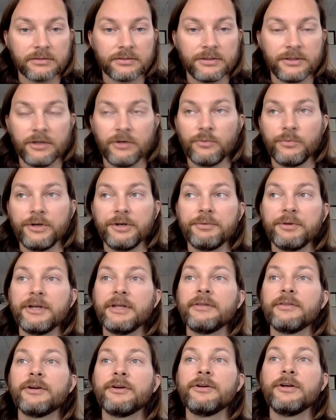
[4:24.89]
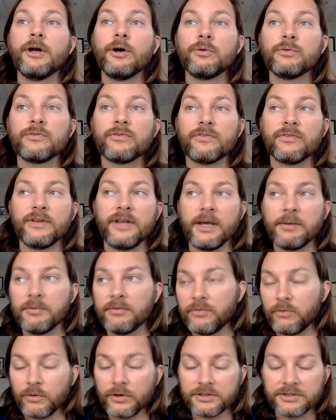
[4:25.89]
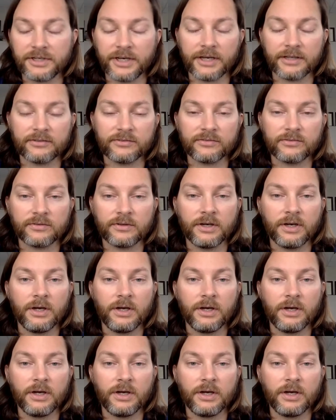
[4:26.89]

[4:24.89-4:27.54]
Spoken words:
rereading their notes the day before a test,